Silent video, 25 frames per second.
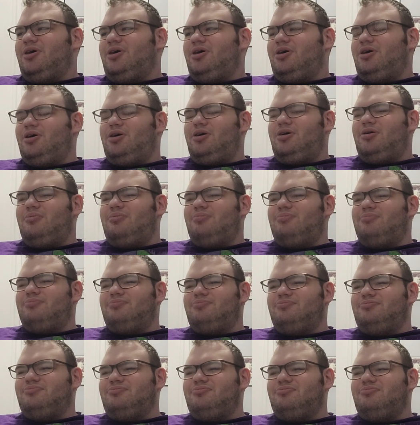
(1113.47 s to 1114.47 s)
Um,
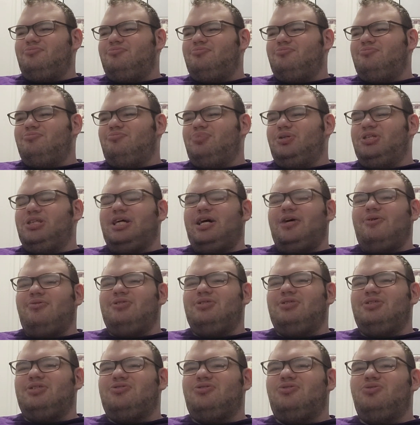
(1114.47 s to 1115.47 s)
but that
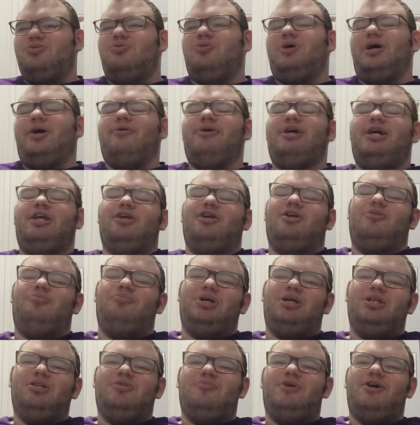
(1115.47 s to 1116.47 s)
was cool how he ended up
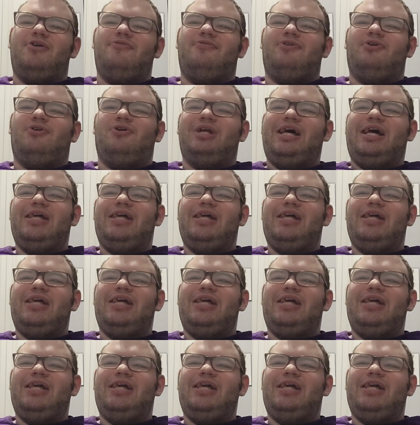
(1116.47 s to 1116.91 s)
being the main villain,